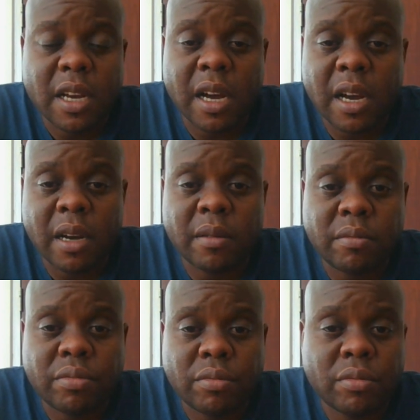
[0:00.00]

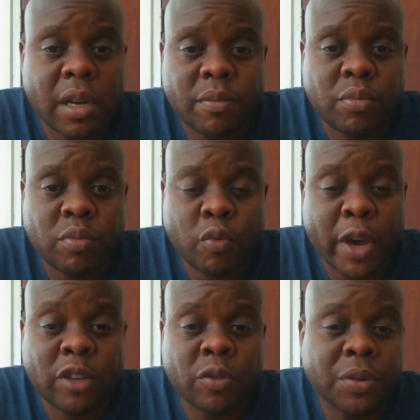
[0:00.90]

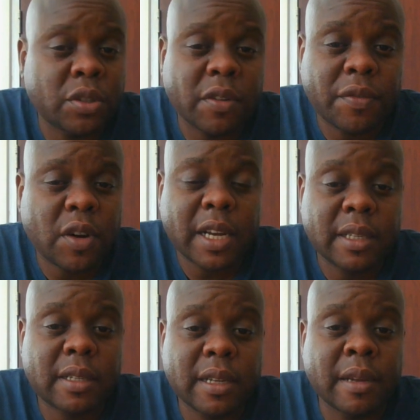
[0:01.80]
where to put your focus